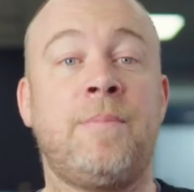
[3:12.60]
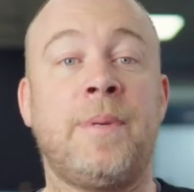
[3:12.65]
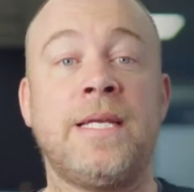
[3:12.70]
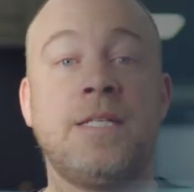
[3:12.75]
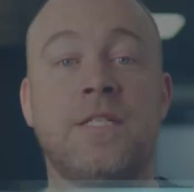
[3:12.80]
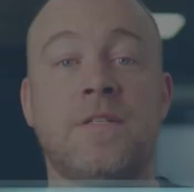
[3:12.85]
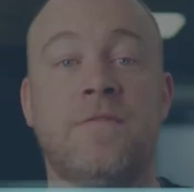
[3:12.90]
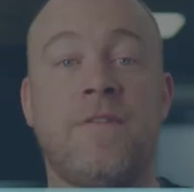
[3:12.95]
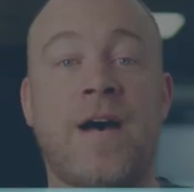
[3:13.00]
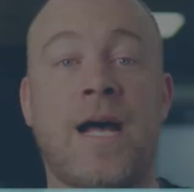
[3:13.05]
been
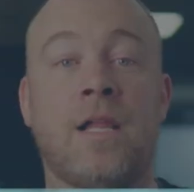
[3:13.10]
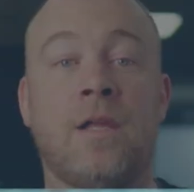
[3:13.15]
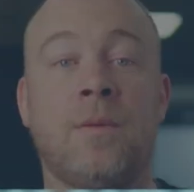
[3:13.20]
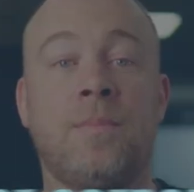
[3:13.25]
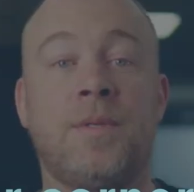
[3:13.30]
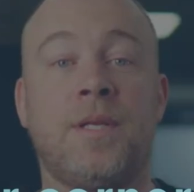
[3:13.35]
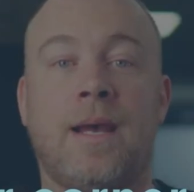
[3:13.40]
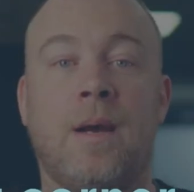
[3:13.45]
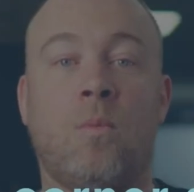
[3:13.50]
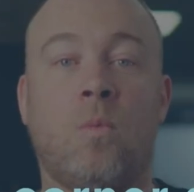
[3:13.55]

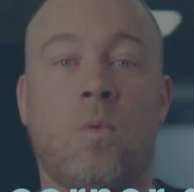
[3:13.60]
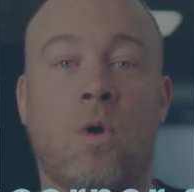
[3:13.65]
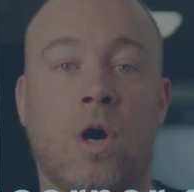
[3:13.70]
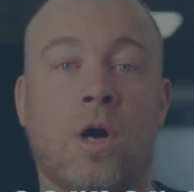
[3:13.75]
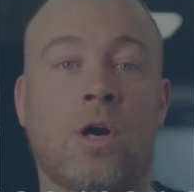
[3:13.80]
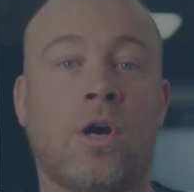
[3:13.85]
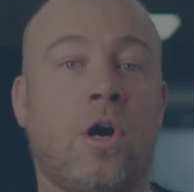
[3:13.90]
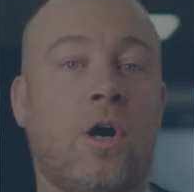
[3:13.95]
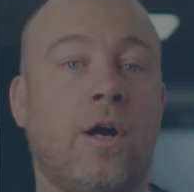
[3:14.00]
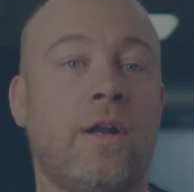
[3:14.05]
developed and
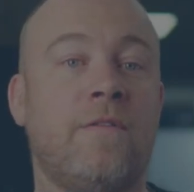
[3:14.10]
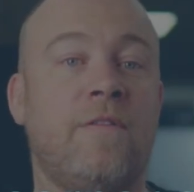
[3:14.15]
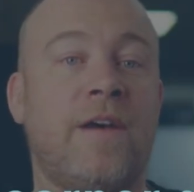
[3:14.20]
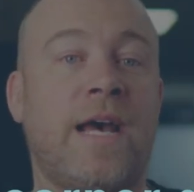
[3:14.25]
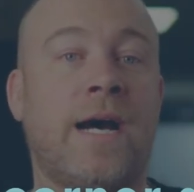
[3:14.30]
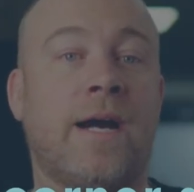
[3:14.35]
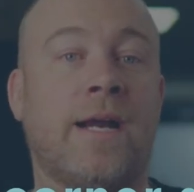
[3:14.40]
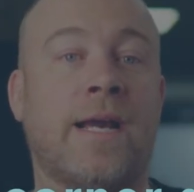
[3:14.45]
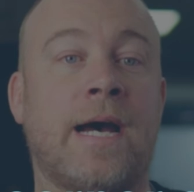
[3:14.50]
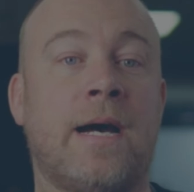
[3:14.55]
what kind of
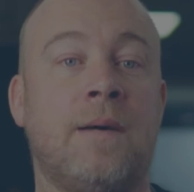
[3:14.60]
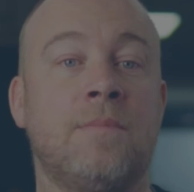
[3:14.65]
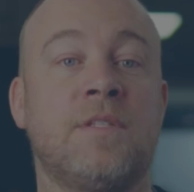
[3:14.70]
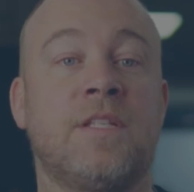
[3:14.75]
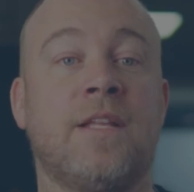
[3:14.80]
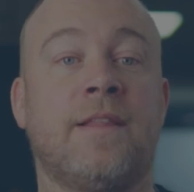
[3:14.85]
outcomes